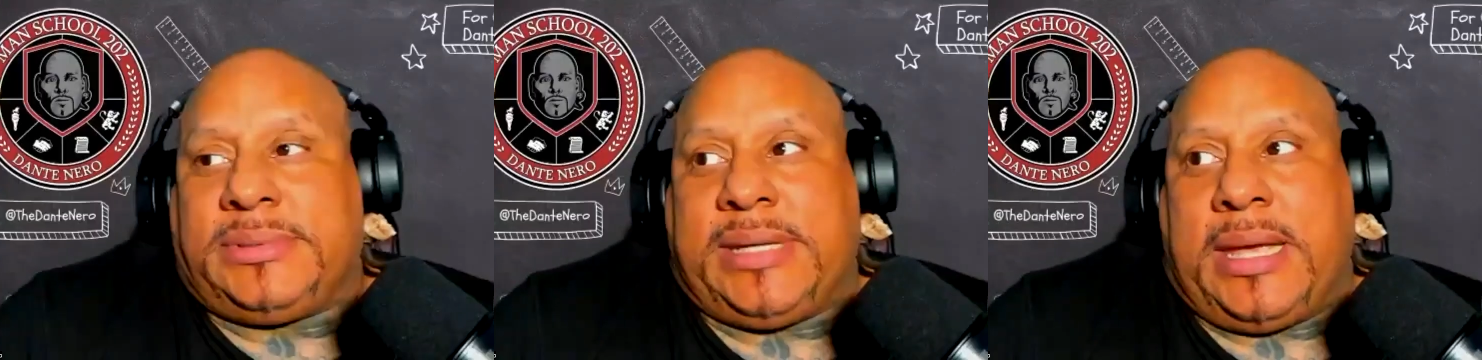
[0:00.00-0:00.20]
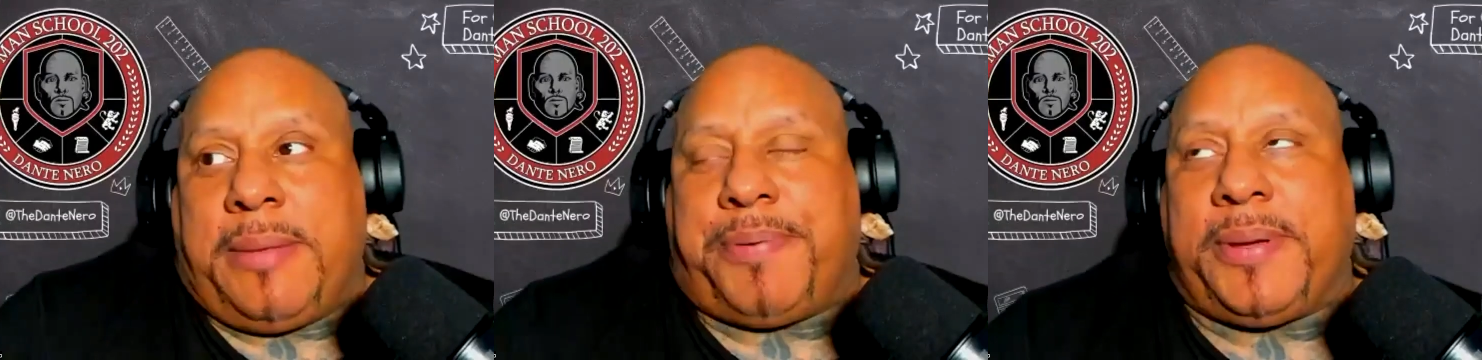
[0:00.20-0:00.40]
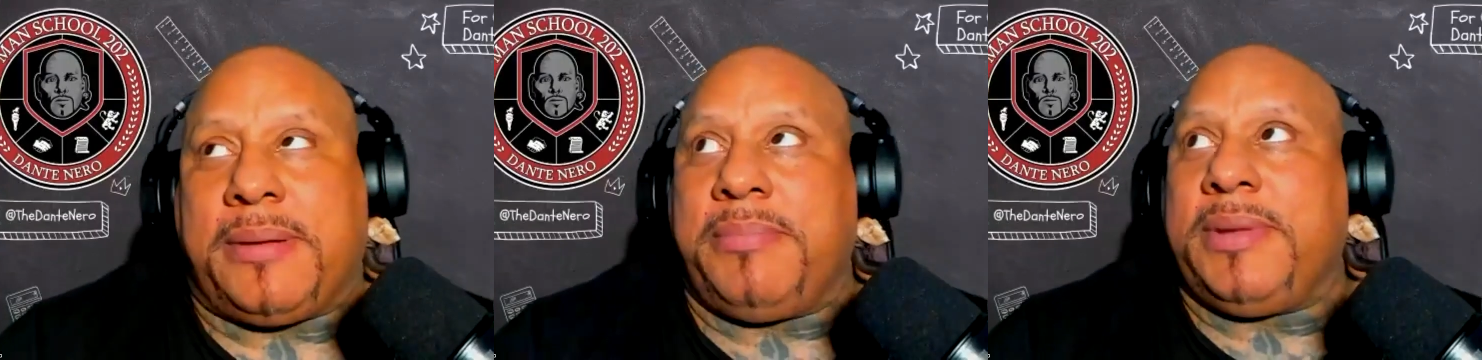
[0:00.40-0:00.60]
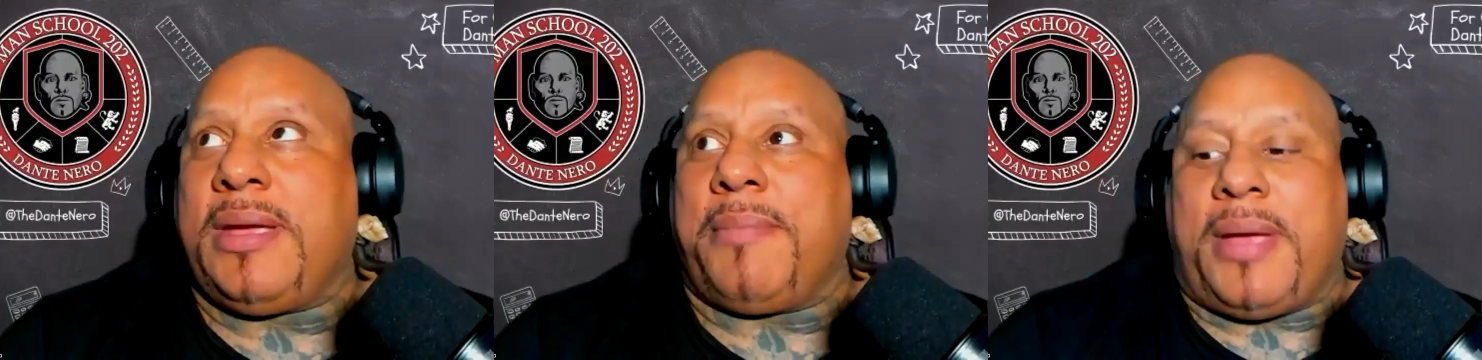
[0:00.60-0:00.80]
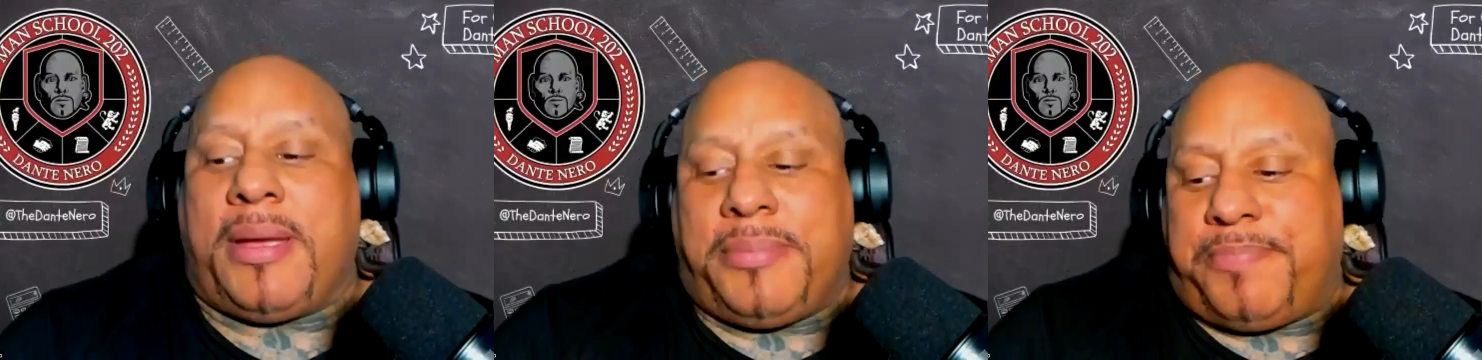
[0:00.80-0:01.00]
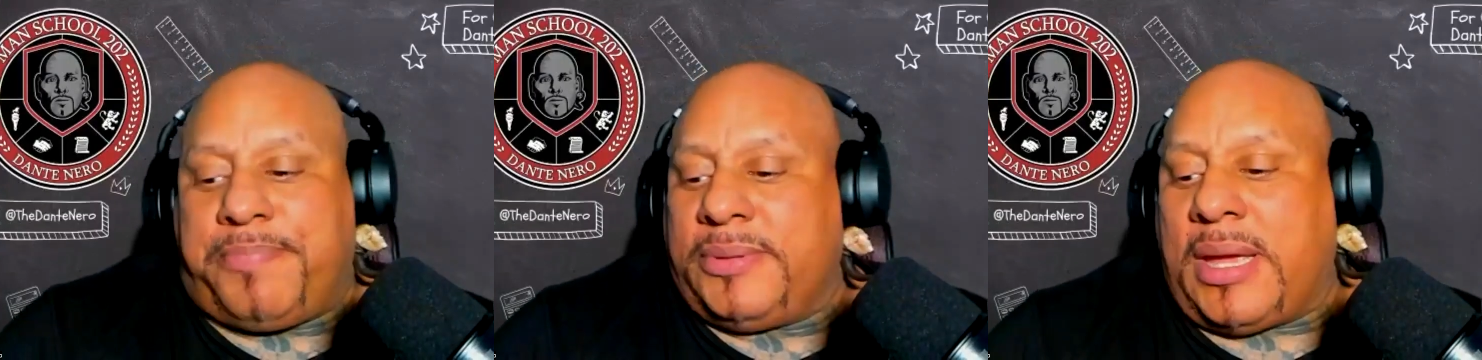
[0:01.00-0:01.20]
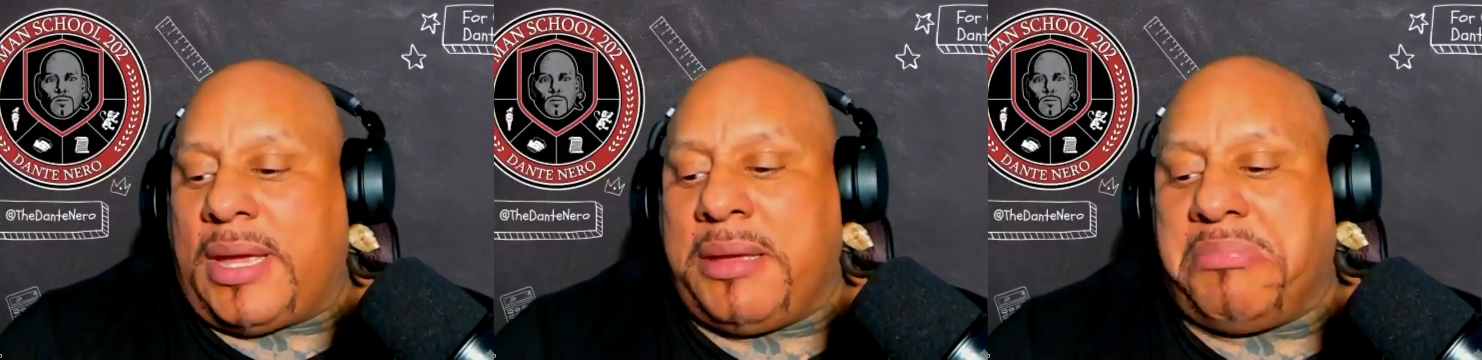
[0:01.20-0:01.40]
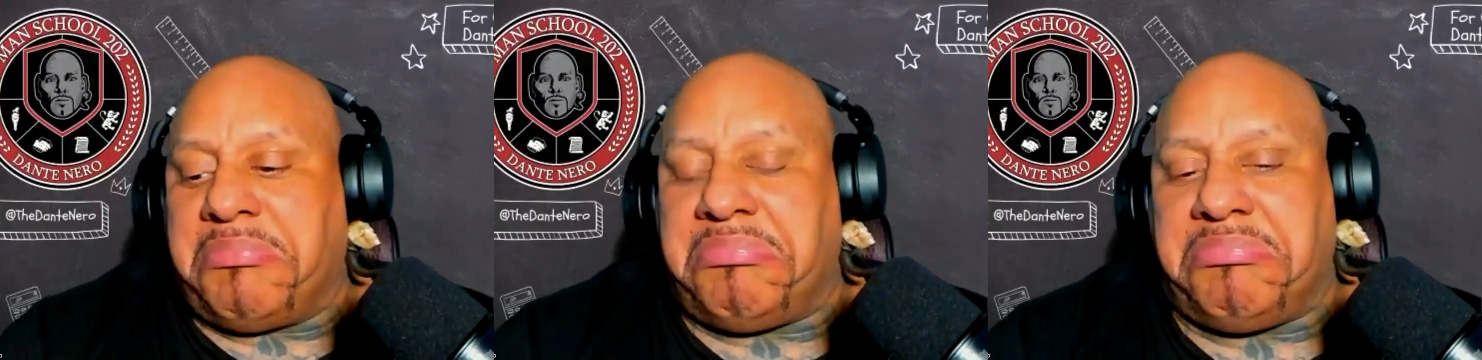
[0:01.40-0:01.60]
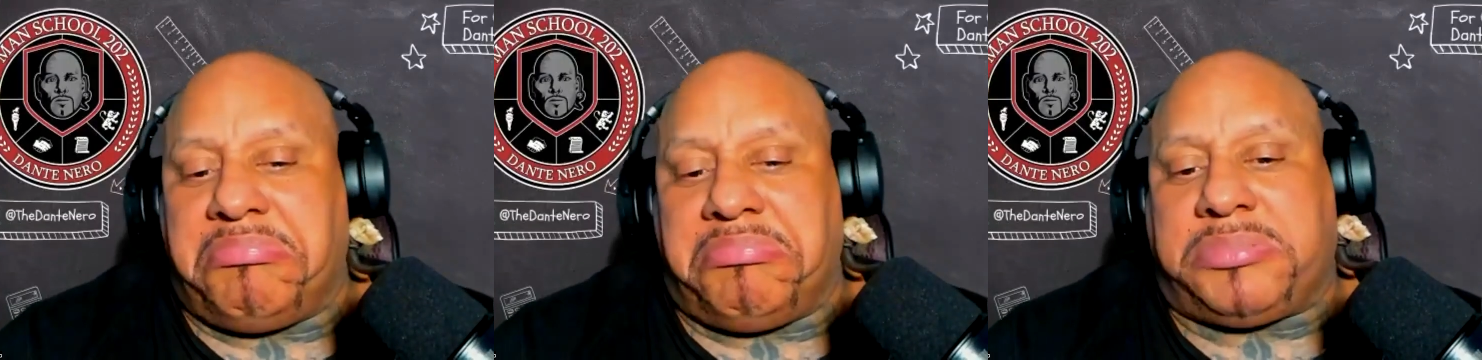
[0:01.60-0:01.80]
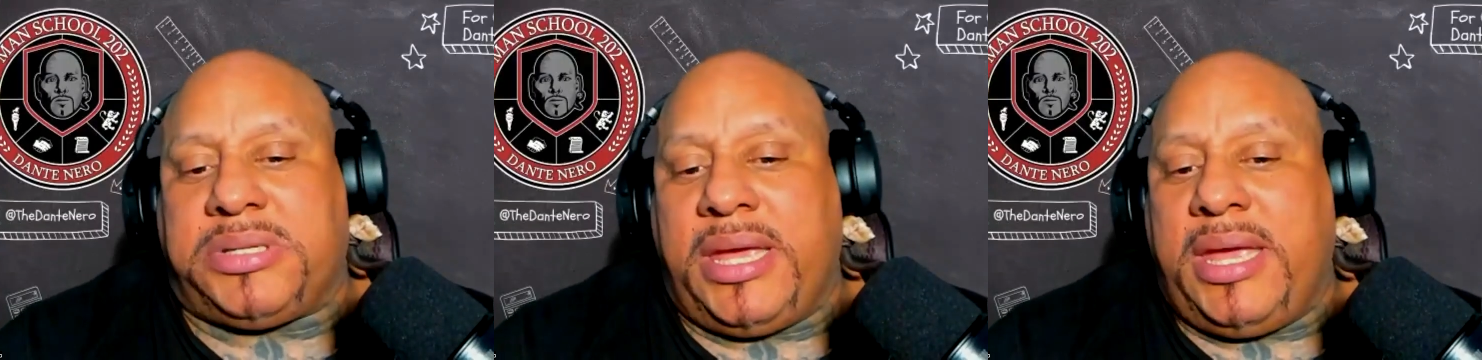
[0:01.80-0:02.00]
Speaker 1: there picking was he up. punctual? I,
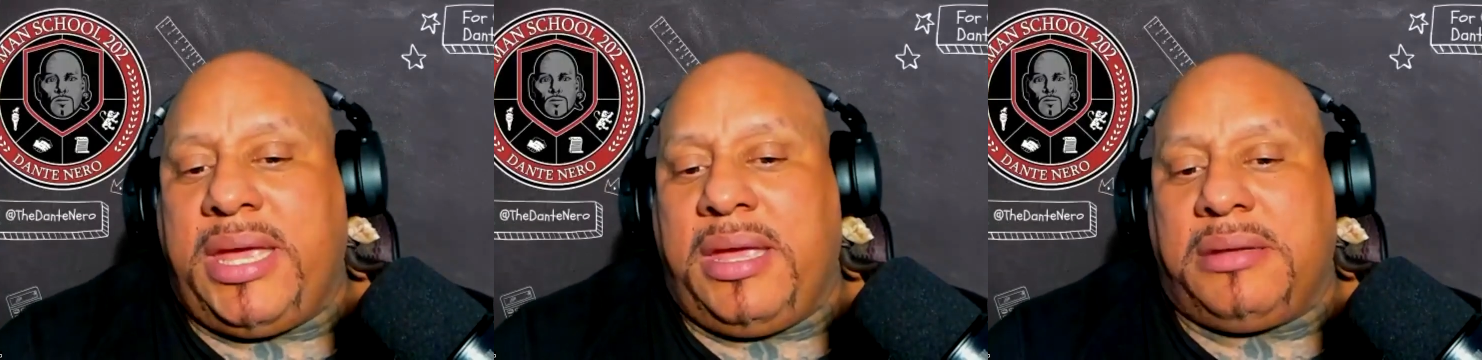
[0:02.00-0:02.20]
yeah.